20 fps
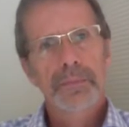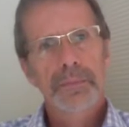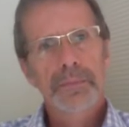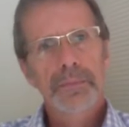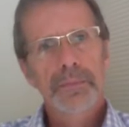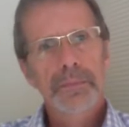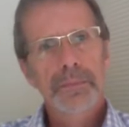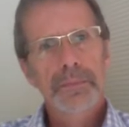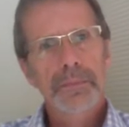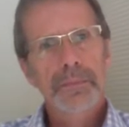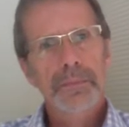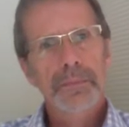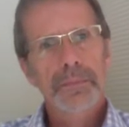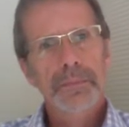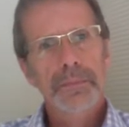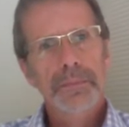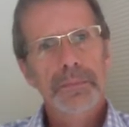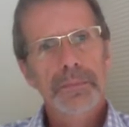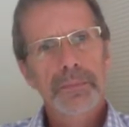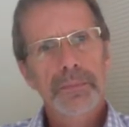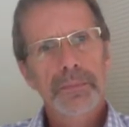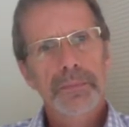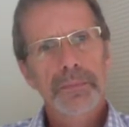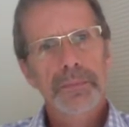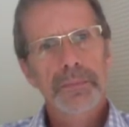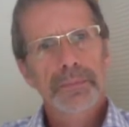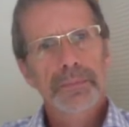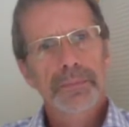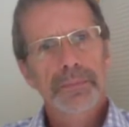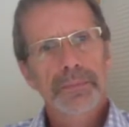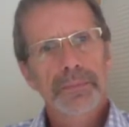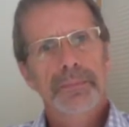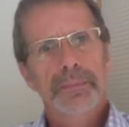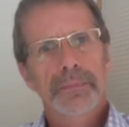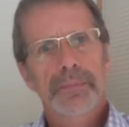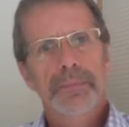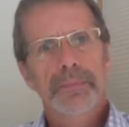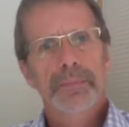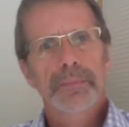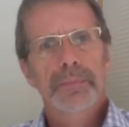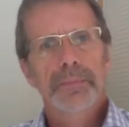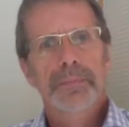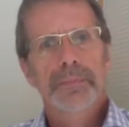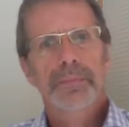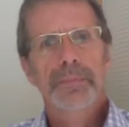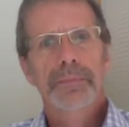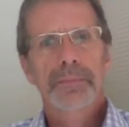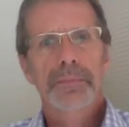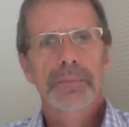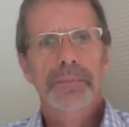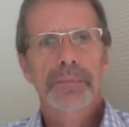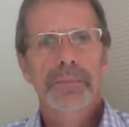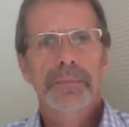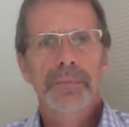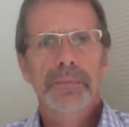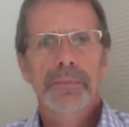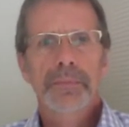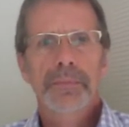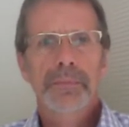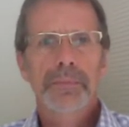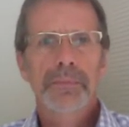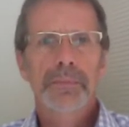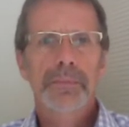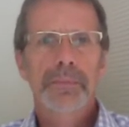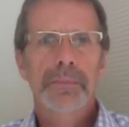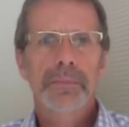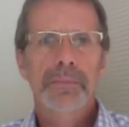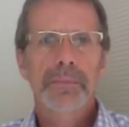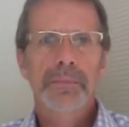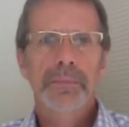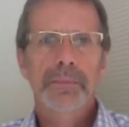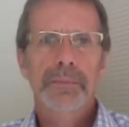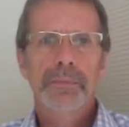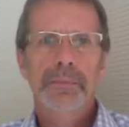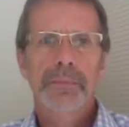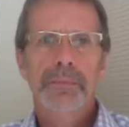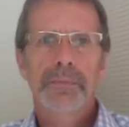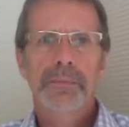The person shown says nothing.